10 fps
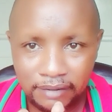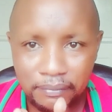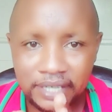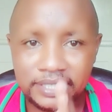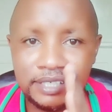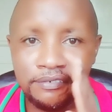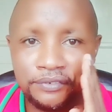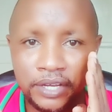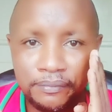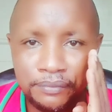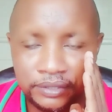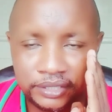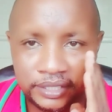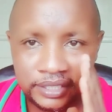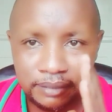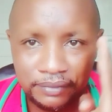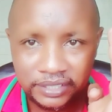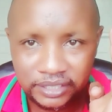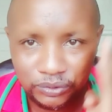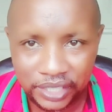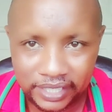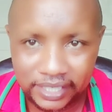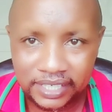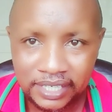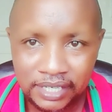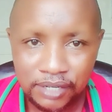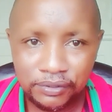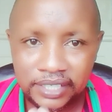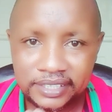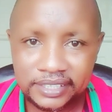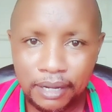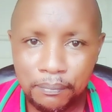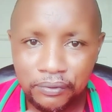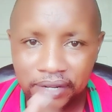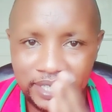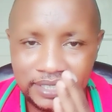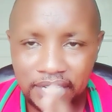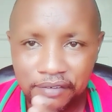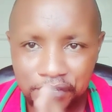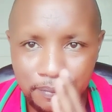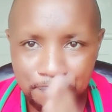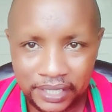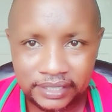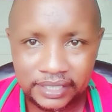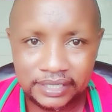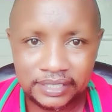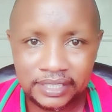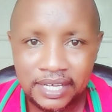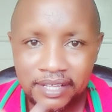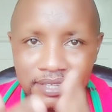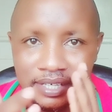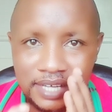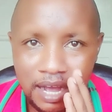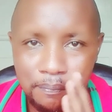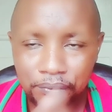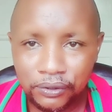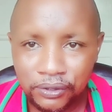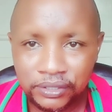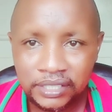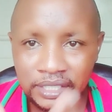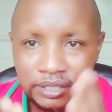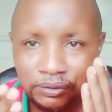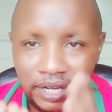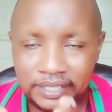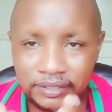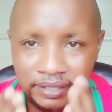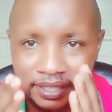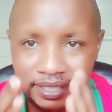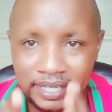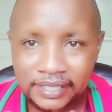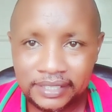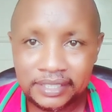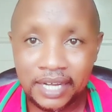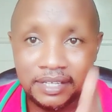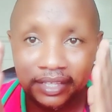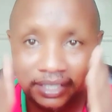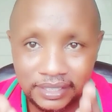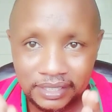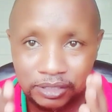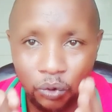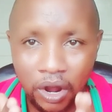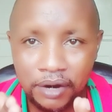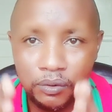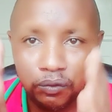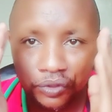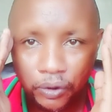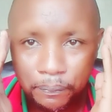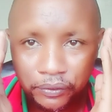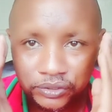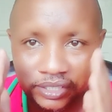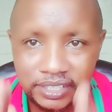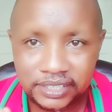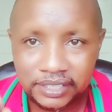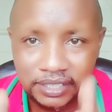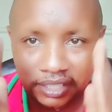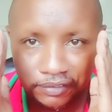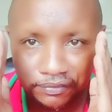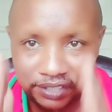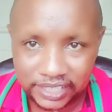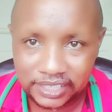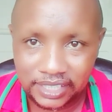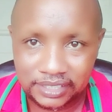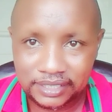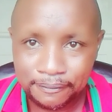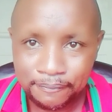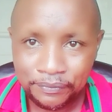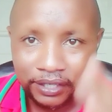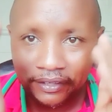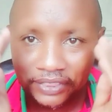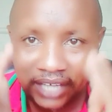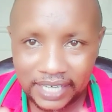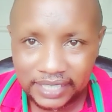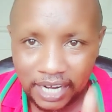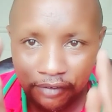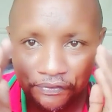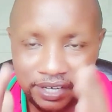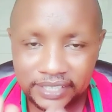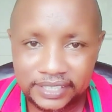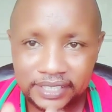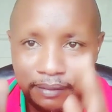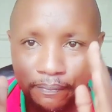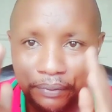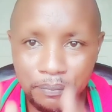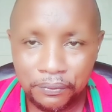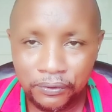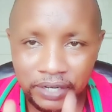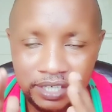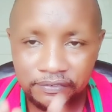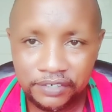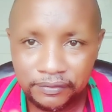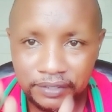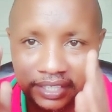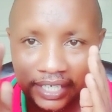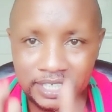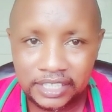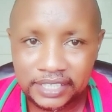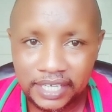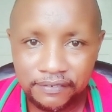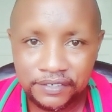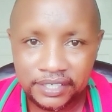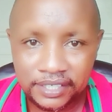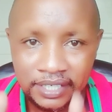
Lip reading: But if your immune system is weak, for example, HIV patients, they are prone to gastroenteritis, and this is one of the opportunistic infections that affects people living with HIV